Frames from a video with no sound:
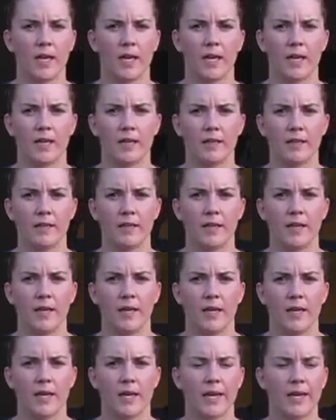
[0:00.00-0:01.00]
and
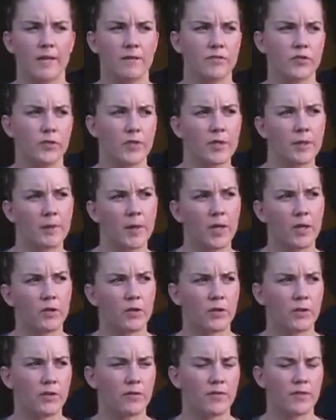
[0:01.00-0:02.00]
kind of doing my own
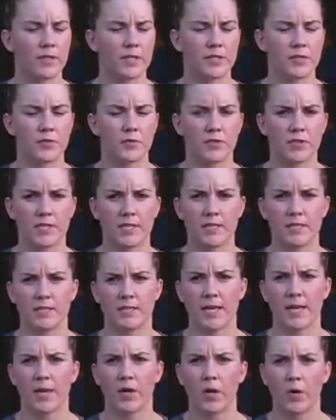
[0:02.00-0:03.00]
little fitness
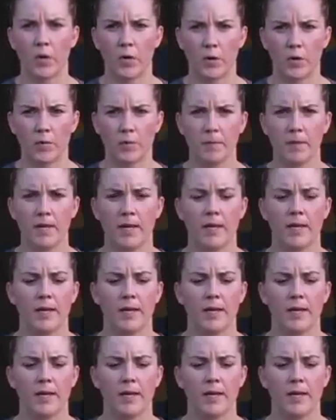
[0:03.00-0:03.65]
routines at home.